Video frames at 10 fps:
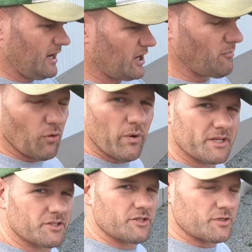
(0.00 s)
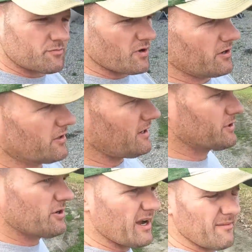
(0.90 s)
a couple weeks since we spread our
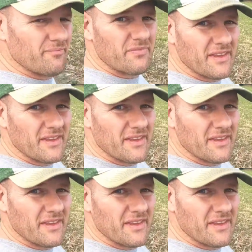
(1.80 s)
cover crop,